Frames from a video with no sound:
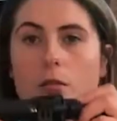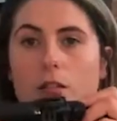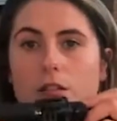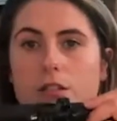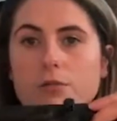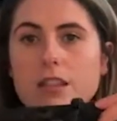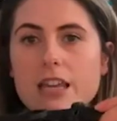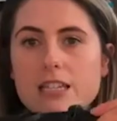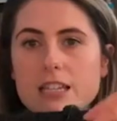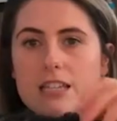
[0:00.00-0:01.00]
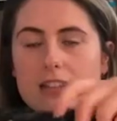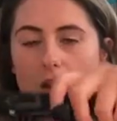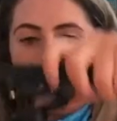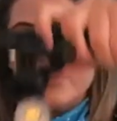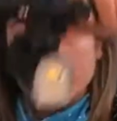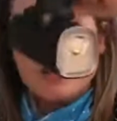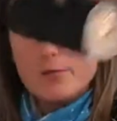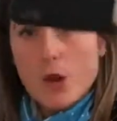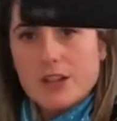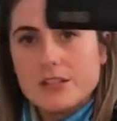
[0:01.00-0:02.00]
So this is the out front
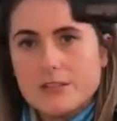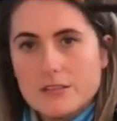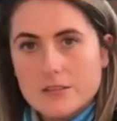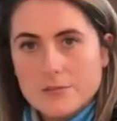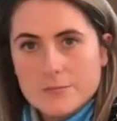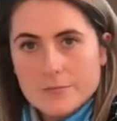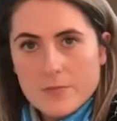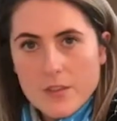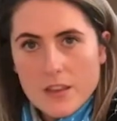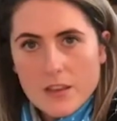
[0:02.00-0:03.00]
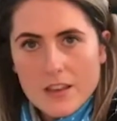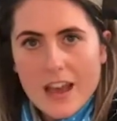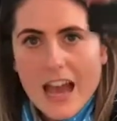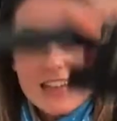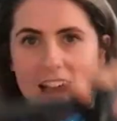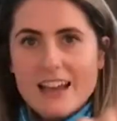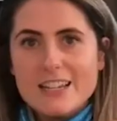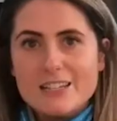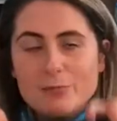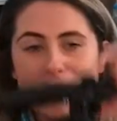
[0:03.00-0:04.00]
mount. And the
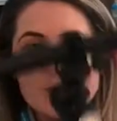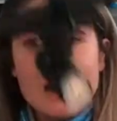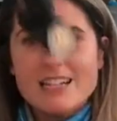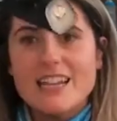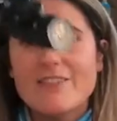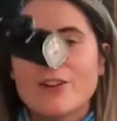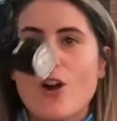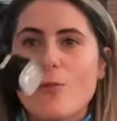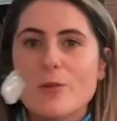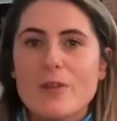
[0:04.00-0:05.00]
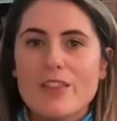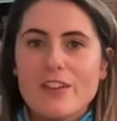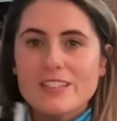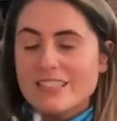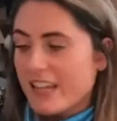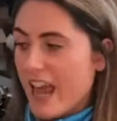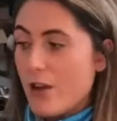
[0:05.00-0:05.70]
idea is we don't actually have a Garmin with us today,